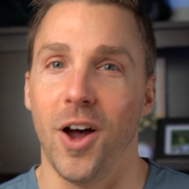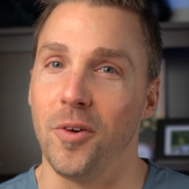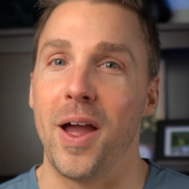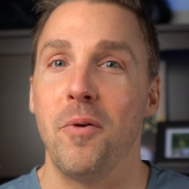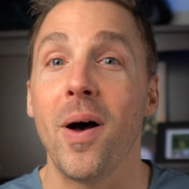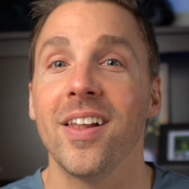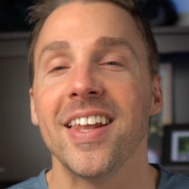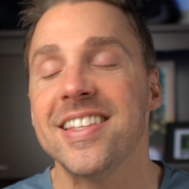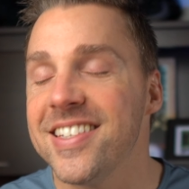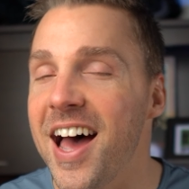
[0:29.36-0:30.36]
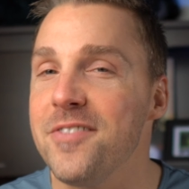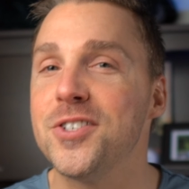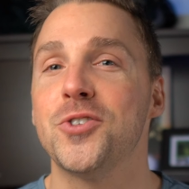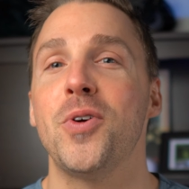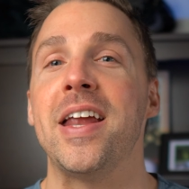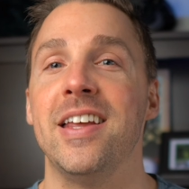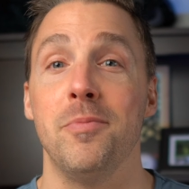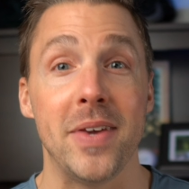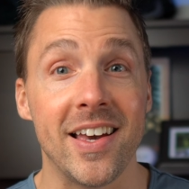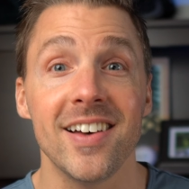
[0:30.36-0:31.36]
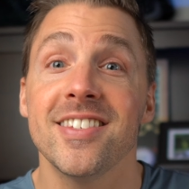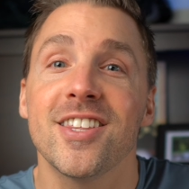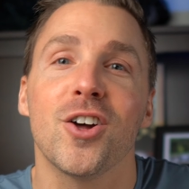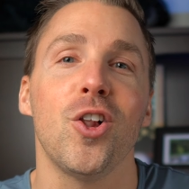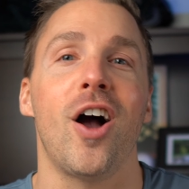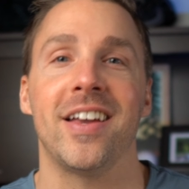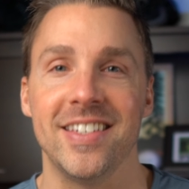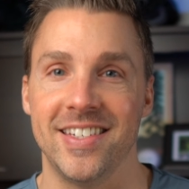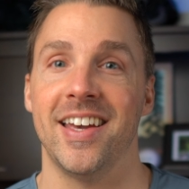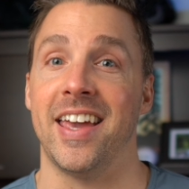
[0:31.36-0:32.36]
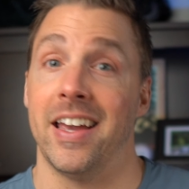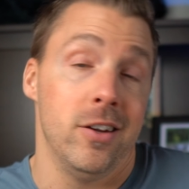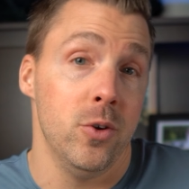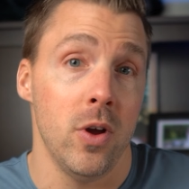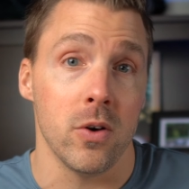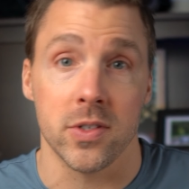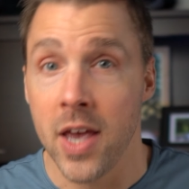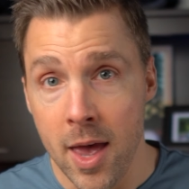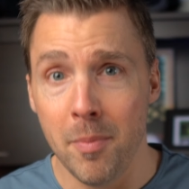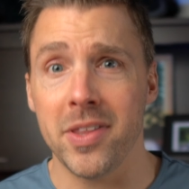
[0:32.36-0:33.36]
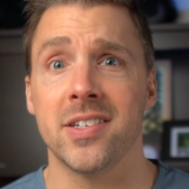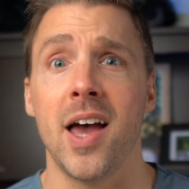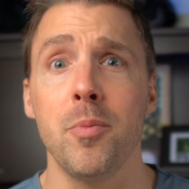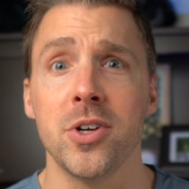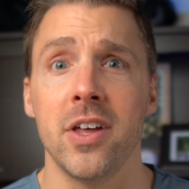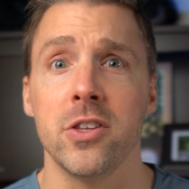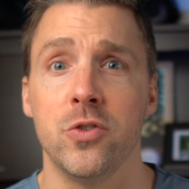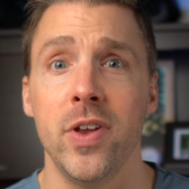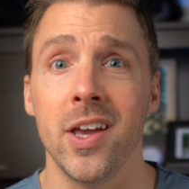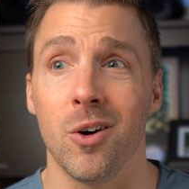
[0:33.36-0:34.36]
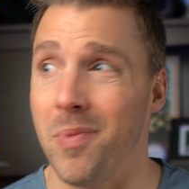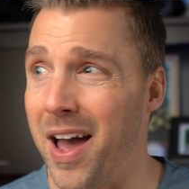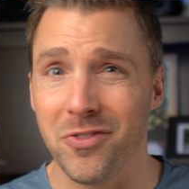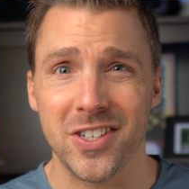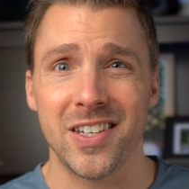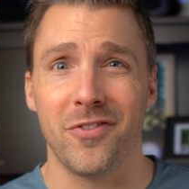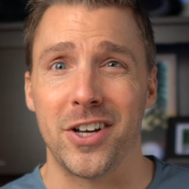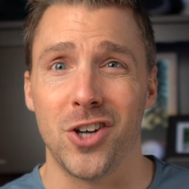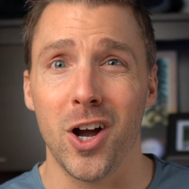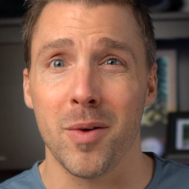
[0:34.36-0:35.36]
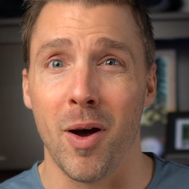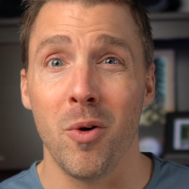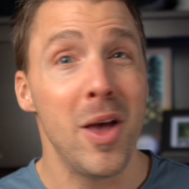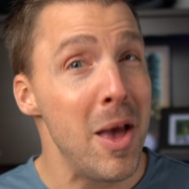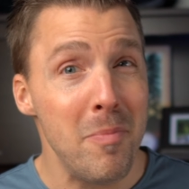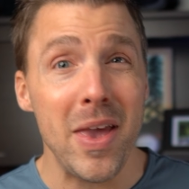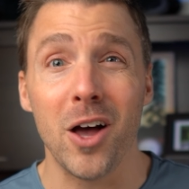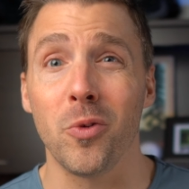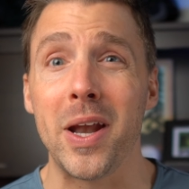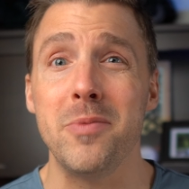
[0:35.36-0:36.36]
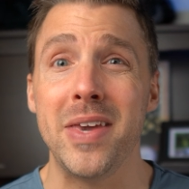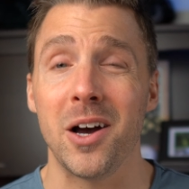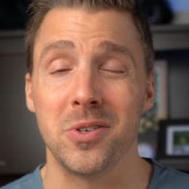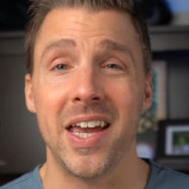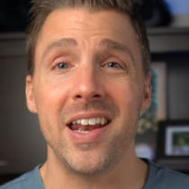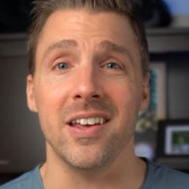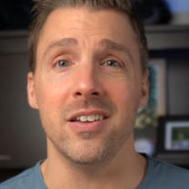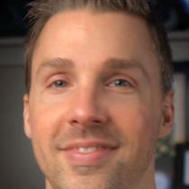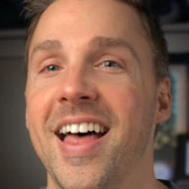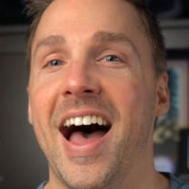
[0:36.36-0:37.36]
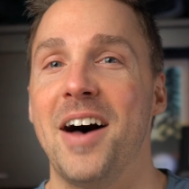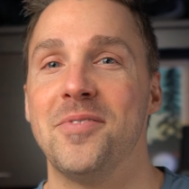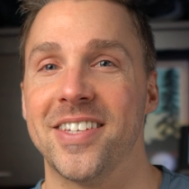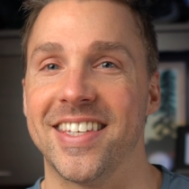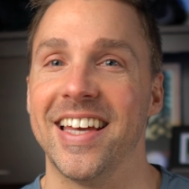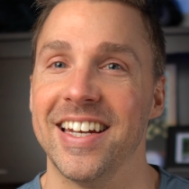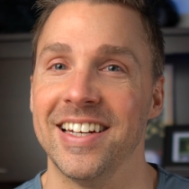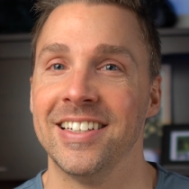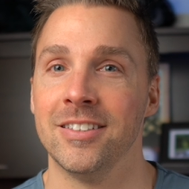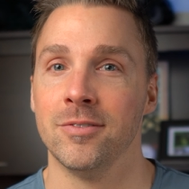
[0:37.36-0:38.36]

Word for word: All right, well, let's dive straight in because the clock is ticking and who knows, by the time we're done this video, half the stuff I talk about may already be outdated. Nah, I'm just kidding.